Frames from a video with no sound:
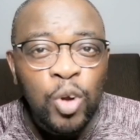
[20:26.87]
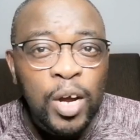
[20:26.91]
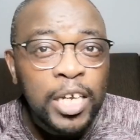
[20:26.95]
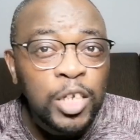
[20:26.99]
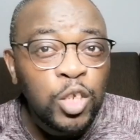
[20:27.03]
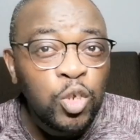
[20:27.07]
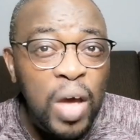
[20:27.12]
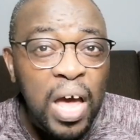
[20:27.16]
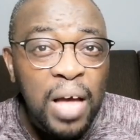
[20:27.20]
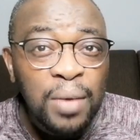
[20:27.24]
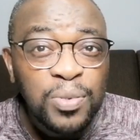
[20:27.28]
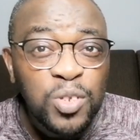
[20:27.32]
and
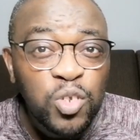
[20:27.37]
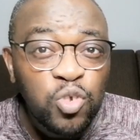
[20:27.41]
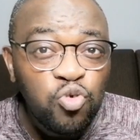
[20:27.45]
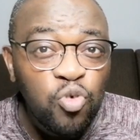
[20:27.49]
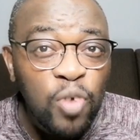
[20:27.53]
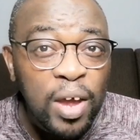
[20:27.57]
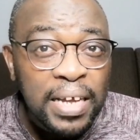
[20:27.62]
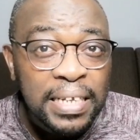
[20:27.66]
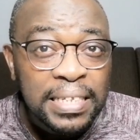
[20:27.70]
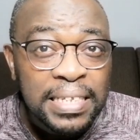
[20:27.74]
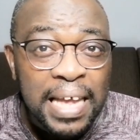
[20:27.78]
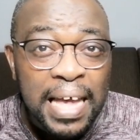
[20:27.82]
try to
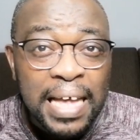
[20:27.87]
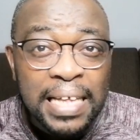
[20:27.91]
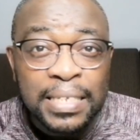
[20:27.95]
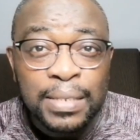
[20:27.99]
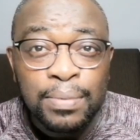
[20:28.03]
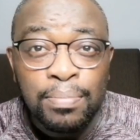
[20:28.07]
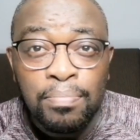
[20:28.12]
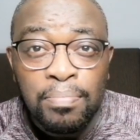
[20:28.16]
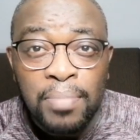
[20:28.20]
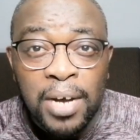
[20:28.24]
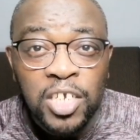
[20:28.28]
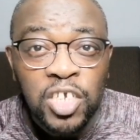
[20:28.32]
abstract
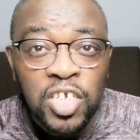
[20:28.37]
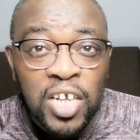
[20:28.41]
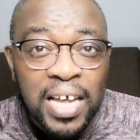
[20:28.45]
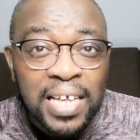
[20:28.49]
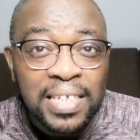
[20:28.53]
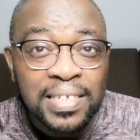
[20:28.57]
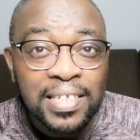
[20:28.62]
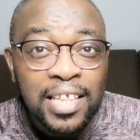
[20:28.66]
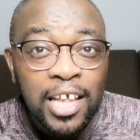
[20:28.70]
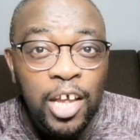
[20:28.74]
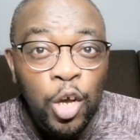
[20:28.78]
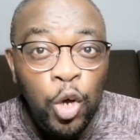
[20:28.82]
as much
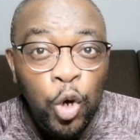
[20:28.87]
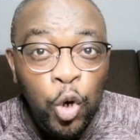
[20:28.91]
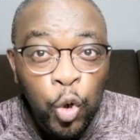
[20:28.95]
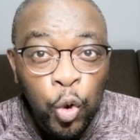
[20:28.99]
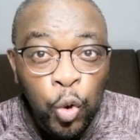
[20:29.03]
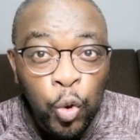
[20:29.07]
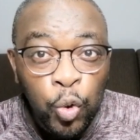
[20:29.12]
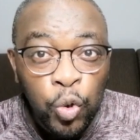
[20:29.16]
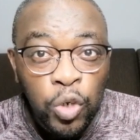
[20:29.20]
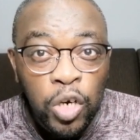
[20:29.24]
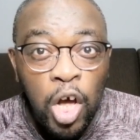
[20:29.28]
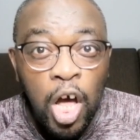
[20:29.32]
as they
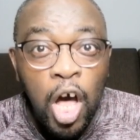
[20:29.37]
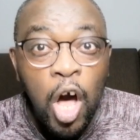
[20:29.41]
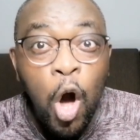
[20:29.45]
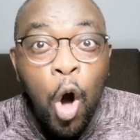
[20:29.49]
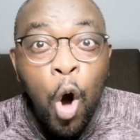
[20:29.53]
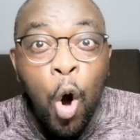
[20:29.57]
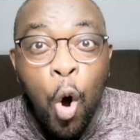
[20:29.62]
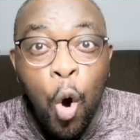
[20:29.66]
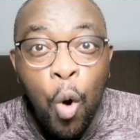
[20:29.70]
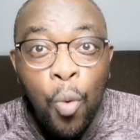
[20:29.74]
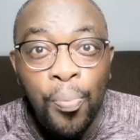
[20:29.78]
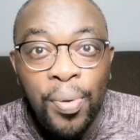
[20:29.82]
could,
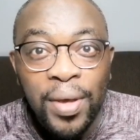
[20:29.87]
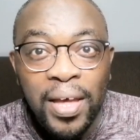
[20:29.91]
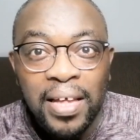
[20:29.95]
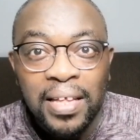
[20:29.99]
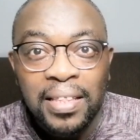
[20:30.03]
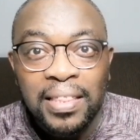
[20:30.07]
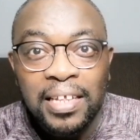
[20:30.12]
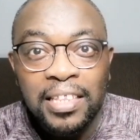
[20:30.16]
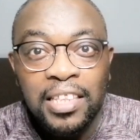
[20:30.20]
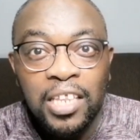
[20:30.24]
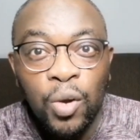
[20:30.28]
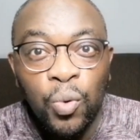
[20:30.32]

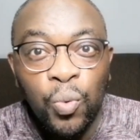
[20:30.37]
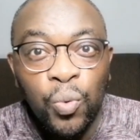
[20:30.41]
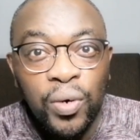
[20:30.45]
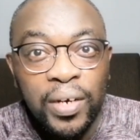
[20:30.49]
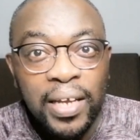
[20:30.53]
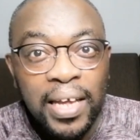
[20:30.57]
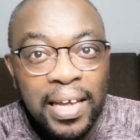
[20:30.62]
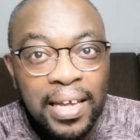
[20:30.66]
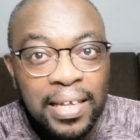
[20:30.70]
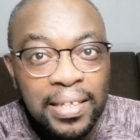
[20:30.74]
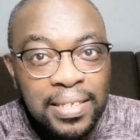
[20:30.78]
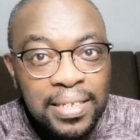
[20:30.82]
hoping that they
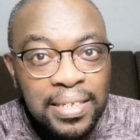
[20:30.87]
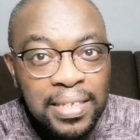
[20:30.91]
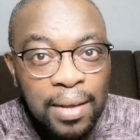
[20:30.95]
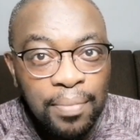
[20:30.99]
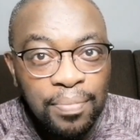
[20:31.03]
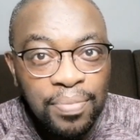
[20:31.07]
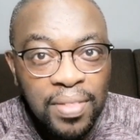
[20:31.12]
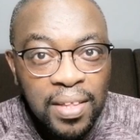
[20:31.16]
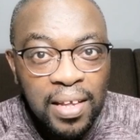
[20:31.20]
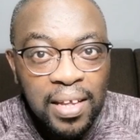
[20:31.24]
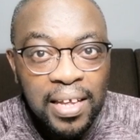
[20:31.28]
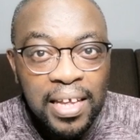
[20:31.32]
would hit
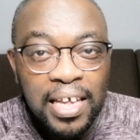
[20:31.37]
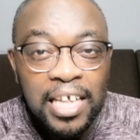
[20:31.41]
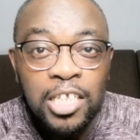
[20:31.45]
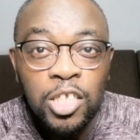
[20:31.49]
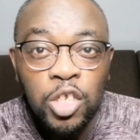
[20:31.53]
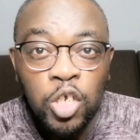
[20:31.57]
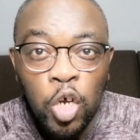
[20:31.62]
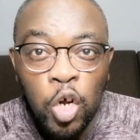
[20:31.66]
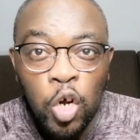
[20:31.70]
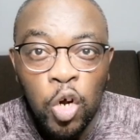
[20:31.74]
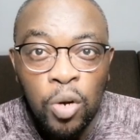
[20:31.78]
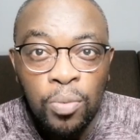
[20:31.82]
something
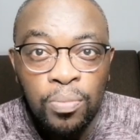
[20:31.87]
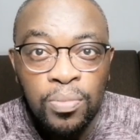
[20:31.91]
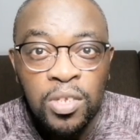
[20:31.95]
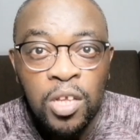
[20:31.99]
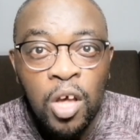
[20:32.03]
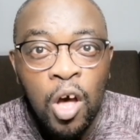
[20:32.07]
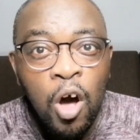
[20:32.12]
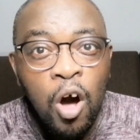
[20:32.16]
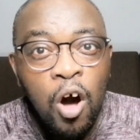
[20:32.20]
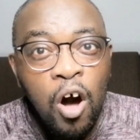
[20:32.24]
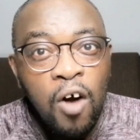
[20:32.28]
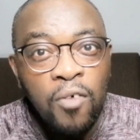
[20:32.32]
in
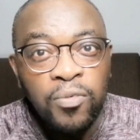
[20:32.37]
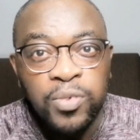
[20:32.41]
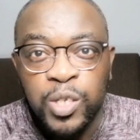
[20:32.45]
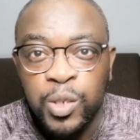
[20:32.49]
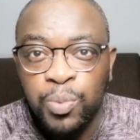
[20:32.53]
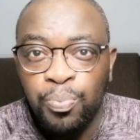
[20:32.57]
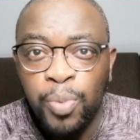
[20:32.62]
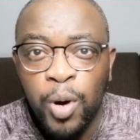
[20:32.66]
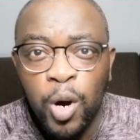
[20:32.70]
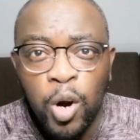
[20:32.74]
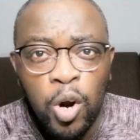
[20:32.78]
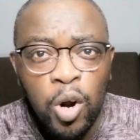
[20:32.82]
terms of
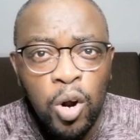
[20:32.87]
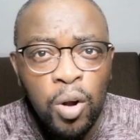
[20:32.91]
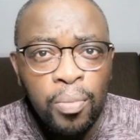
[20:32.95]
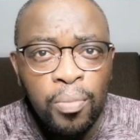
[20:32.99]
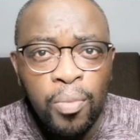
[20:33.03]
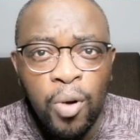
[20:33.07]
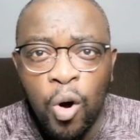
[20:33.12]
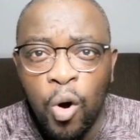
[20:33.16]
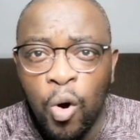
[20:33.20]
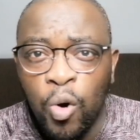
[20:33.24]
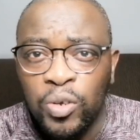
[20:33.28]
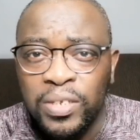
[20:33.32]

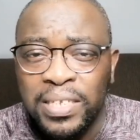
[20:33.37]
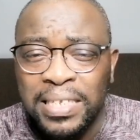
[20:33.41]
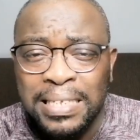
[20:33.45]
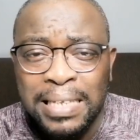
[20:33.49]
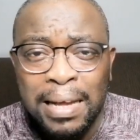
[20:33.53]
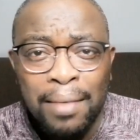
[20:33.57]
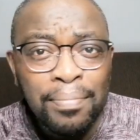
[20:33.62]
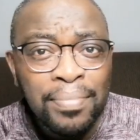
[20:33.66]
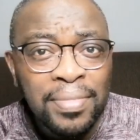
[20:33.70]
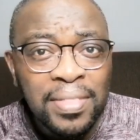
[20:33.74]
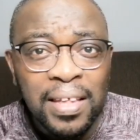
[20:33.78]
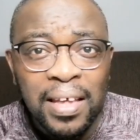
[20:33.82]
sperm or
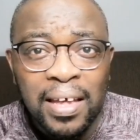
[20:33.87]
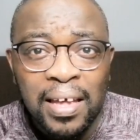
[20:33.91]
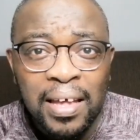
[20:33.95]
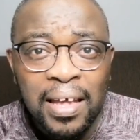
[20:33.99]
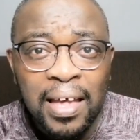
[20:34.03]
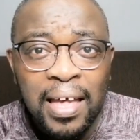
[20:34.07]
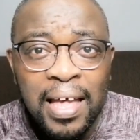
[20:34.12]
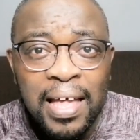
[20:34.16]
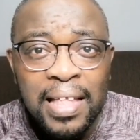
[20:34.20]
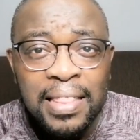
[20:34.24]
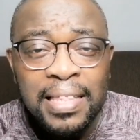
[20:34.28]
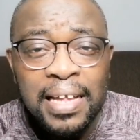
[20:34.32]

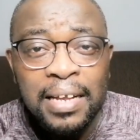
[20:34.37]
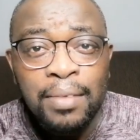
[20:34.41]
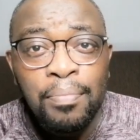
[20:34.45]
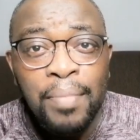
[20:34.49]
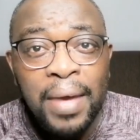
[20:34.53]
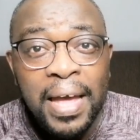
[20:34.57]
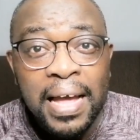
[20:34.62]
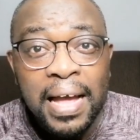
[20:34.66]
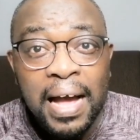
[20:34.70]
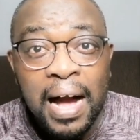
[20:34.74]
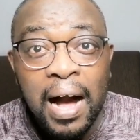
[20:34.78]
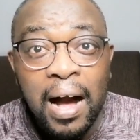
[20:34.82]
something
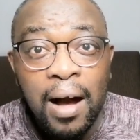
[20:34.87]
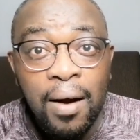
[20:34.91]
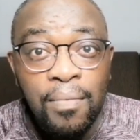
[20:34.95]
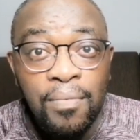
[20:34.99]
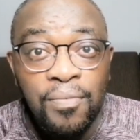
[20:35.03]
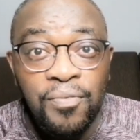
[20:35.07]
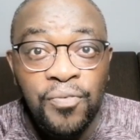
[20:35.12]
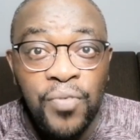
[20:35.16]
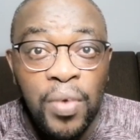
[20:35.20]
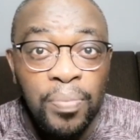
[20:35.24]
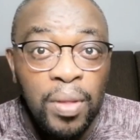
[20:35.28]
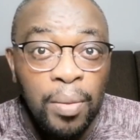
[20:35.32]
that may
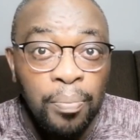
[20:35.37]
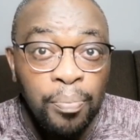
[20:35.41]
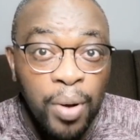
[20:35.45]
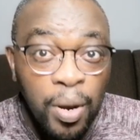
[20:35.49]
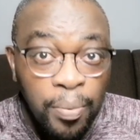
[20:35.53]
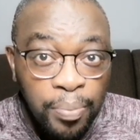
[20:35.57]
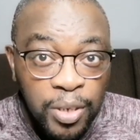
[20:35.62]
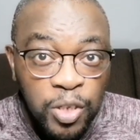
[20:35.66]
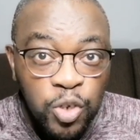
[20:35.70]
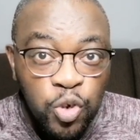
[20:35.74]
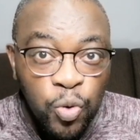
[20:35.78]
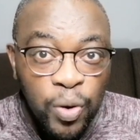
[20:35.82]
come from the
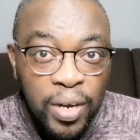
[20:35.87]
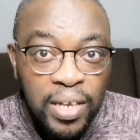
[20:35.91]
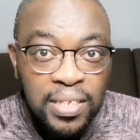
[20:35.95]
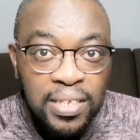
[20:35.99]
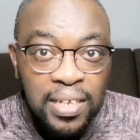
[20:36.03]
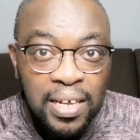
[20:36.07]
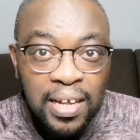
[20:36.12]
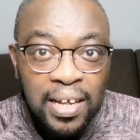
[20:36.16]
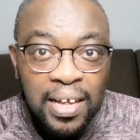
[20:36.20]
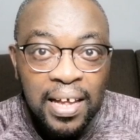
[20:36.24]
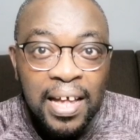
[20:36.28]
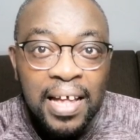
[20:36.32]

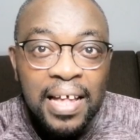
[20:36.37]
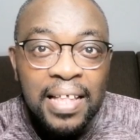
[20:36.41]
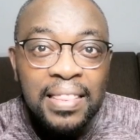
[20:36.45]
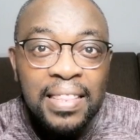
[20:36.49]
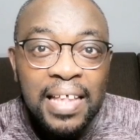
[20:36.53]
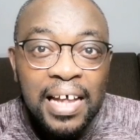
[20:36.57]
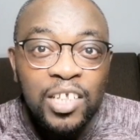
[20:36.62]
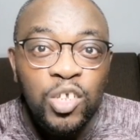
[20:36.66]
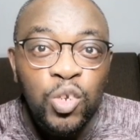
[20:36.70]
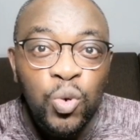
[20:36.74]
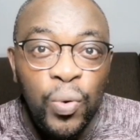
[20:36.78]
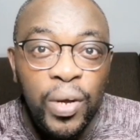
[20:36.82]
perpetrator.
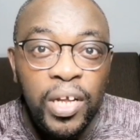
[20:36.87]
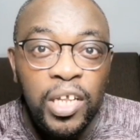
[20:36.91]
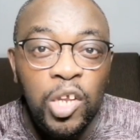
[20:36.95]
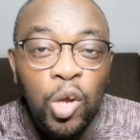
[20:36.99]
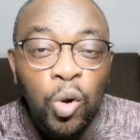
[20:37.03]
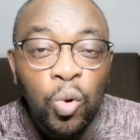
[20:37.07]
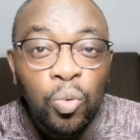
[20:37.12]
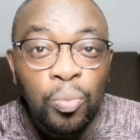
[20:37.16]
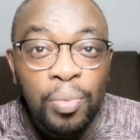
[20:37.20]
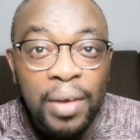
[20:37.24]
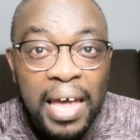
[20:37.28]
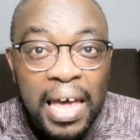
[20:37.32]
That way
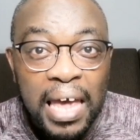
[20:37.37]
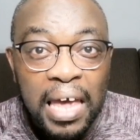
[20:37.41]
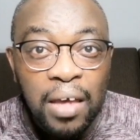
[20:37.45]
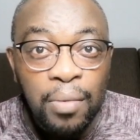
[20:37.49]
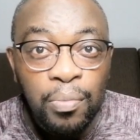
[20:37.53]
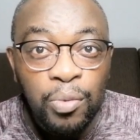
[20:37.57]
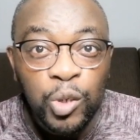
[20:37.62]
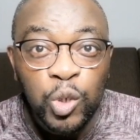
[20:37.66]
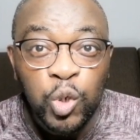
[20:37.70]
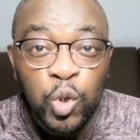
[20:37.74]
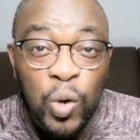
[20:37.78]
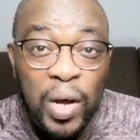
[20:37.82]
they will be
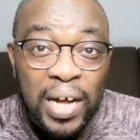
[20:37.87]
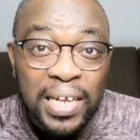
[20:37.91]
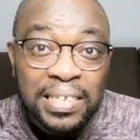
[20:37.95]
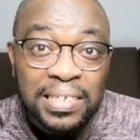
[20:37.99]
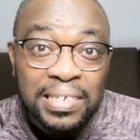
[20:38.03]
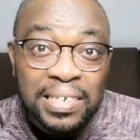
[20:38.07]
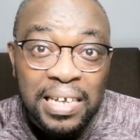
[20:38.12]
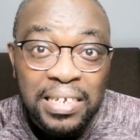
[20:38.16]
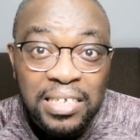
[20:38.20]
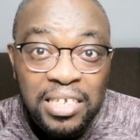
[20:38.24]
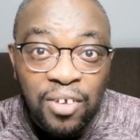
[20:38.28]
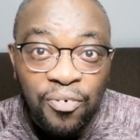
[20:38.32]
able to
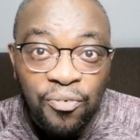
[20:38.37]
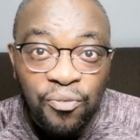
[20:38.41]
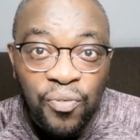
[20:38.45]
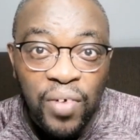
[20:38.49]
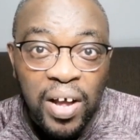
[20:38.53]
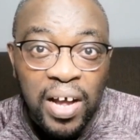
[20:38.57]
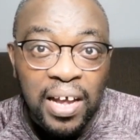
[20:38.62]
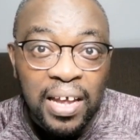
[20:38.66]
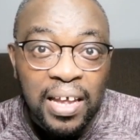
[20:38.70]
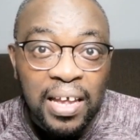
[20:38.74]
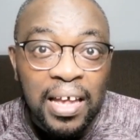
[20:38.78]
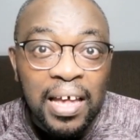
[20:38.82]

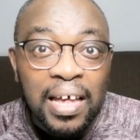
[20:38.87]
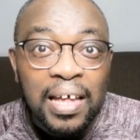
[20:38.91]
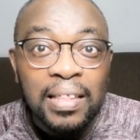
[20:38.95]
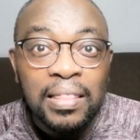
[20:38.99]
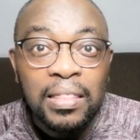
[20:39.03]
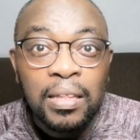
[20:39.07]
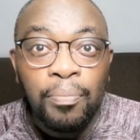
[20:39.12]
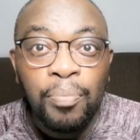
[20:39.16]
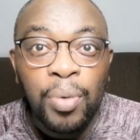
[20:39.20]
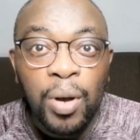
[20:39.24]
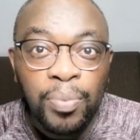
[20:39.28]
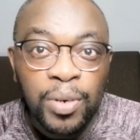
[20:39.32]
identify
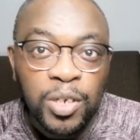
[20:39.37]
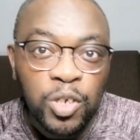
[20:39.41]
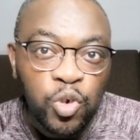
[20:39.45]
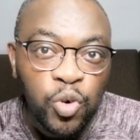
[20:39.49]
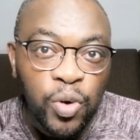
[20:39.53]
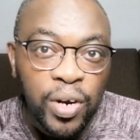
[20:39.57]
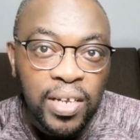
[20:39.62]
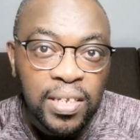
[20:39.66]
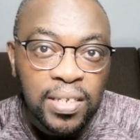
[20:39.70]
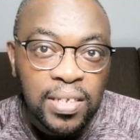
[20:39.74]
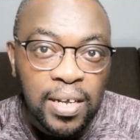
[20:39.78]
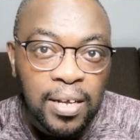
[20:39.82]
the
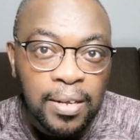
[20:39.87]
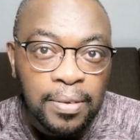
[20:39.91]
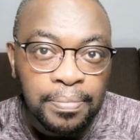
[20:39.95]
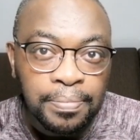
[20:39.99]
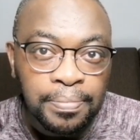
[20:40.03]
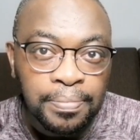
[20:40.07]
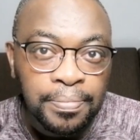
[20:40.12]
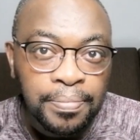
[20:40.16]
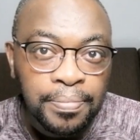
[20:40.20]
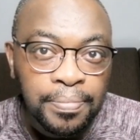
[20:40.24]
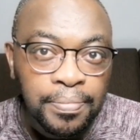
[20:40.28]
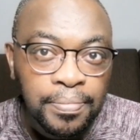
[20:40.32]

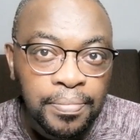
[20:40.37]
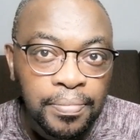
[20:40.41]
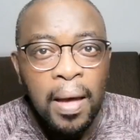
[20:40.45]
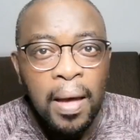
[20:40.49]
perpetrator.